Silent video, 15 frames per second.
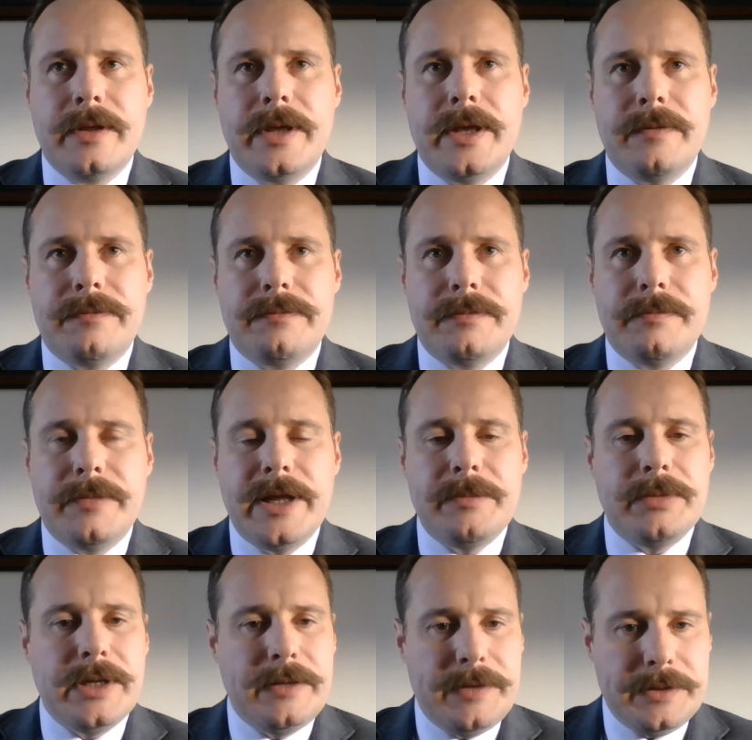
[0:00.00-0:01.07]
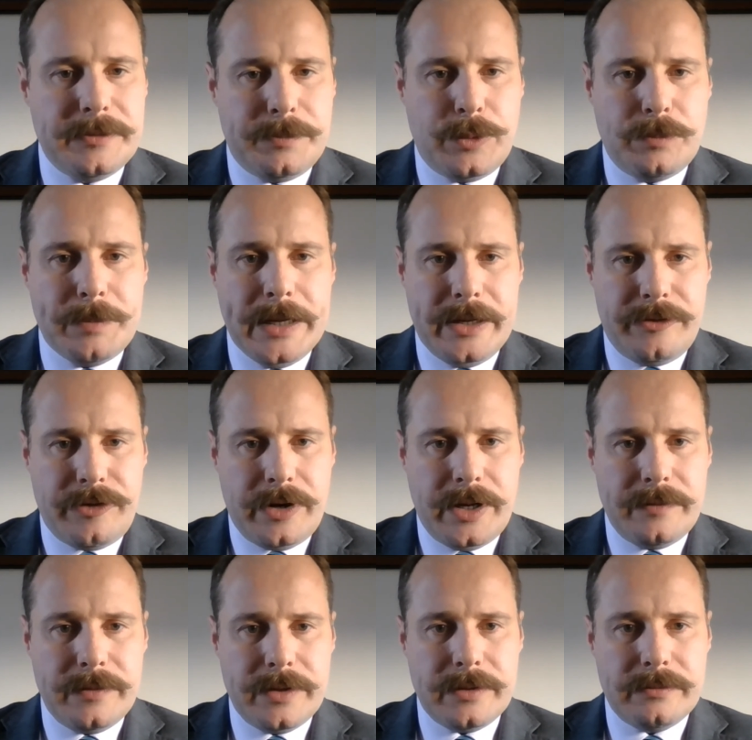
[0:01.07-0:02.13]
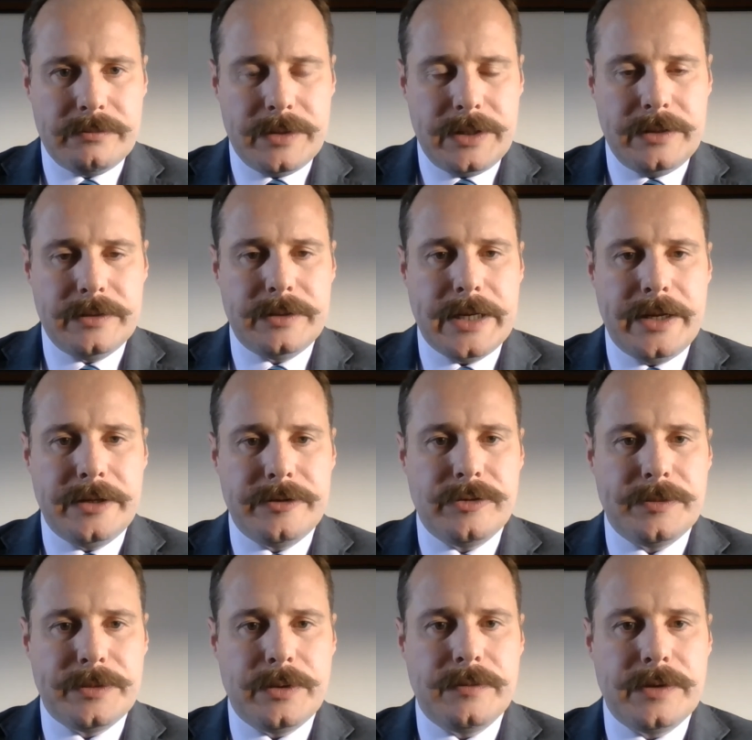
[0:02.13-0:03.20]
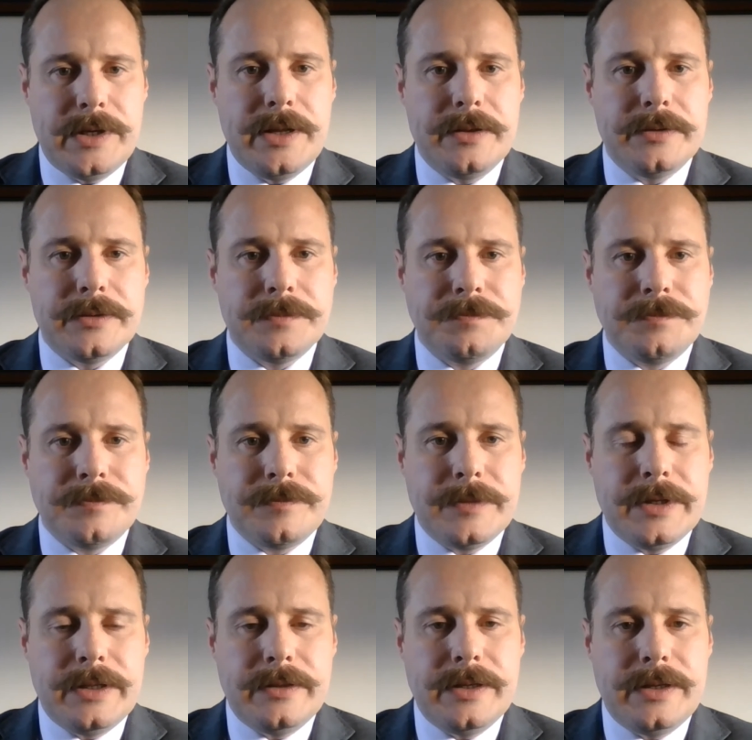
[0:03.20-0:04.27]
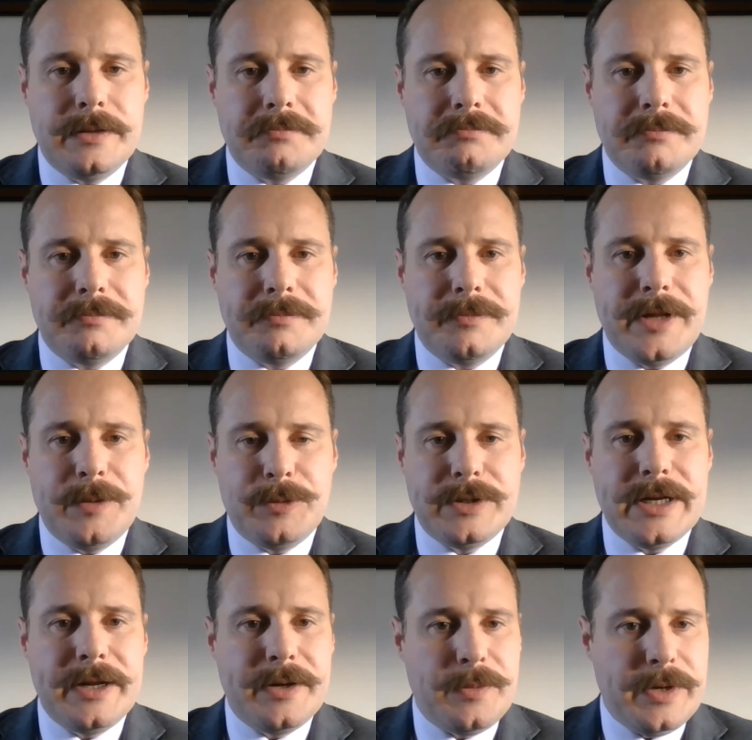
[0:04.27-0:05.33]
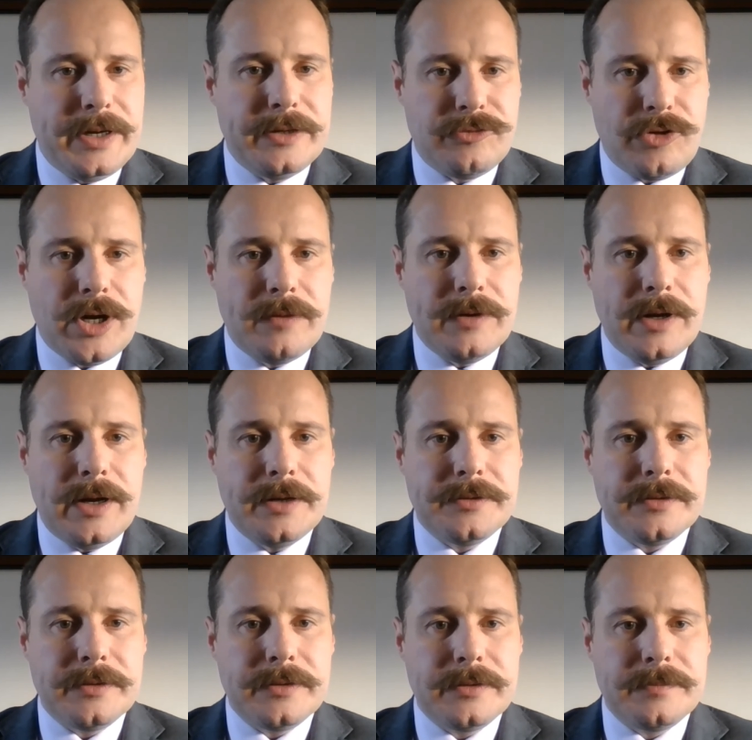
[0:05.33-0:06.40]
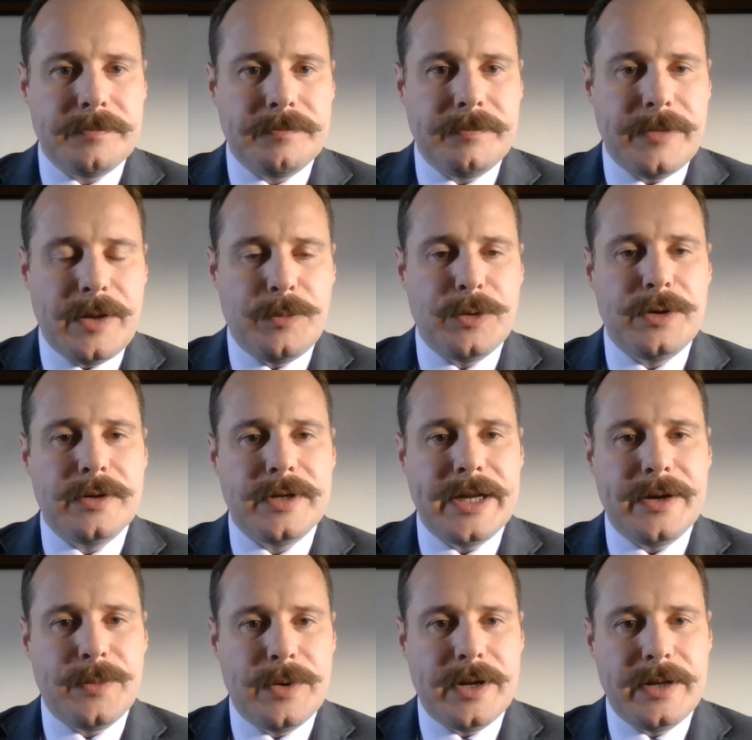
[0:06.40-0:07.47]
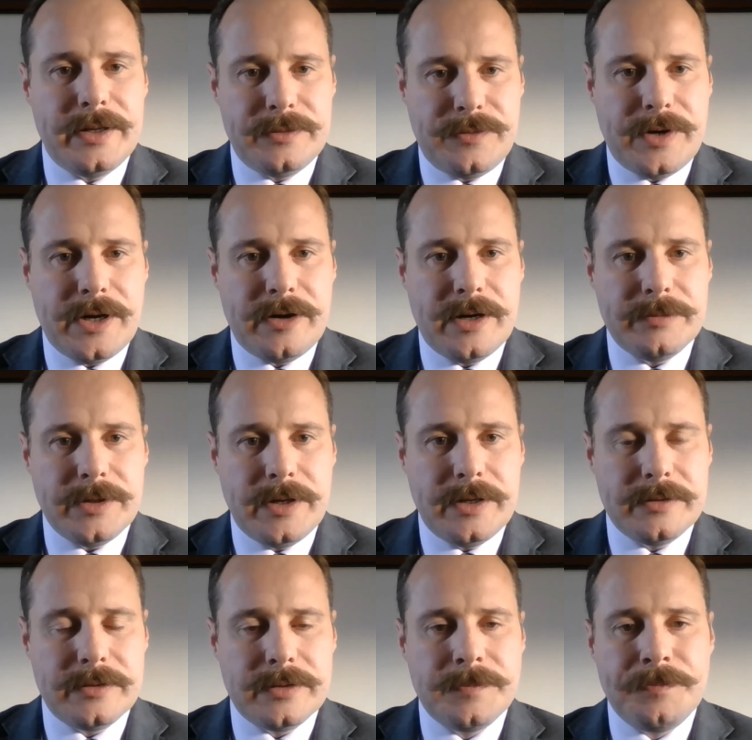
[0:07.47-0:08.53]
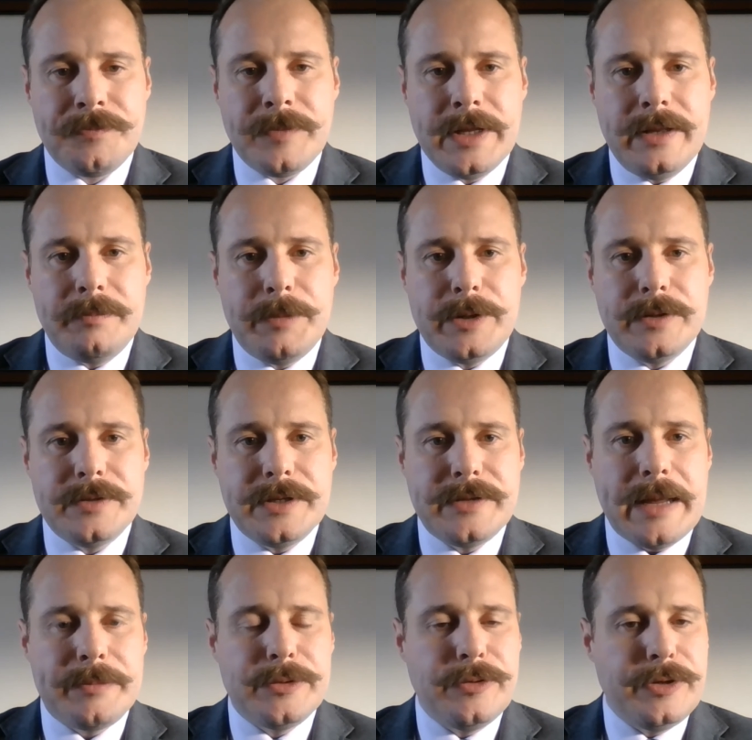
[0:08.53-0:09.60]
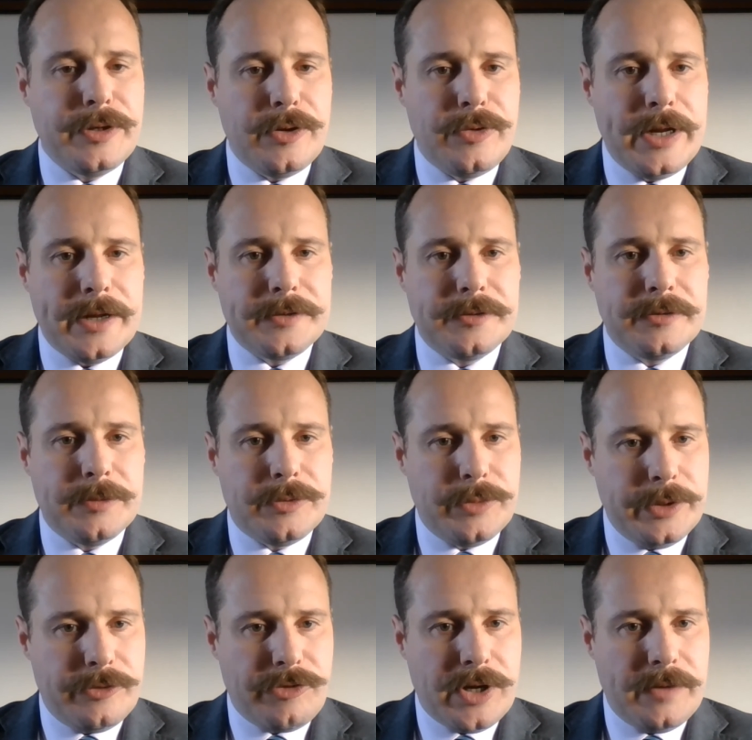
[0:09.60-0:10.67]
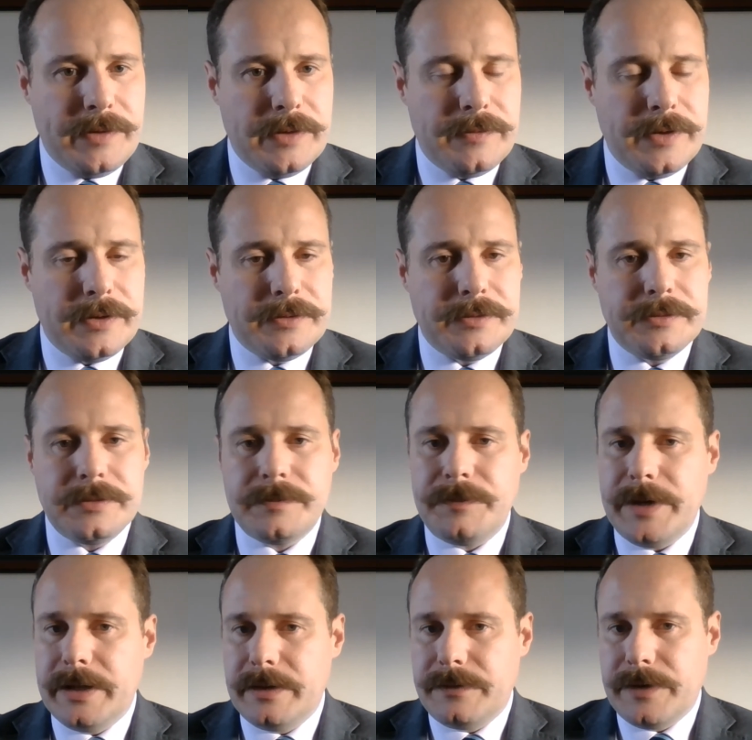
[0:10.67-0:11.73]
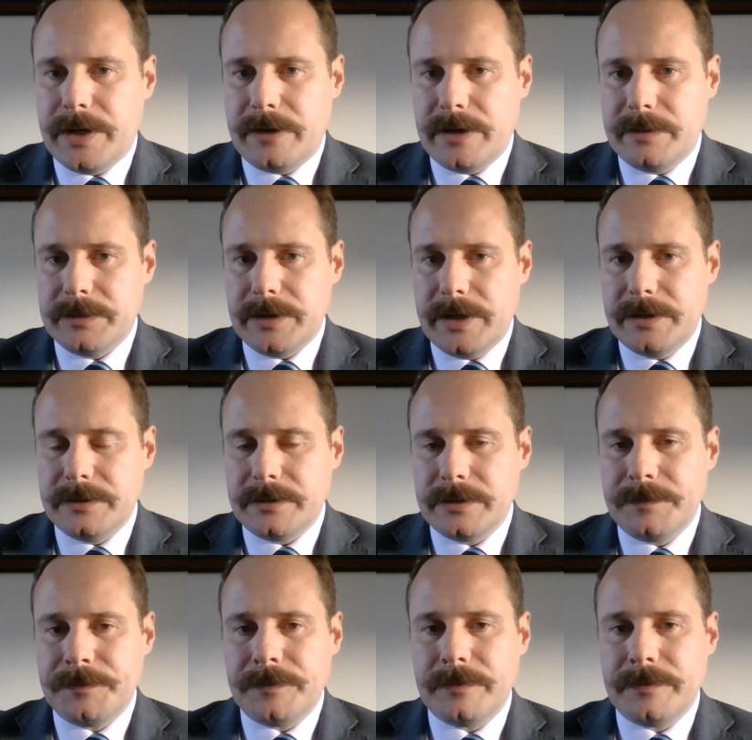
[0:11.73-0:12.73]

if they believe he's a bad driver and he's a danger to himself and others, then they would take away his driver license. They wouldn't take away his firearms license because there's absolutely no nexus between the driving offences and the firearms license.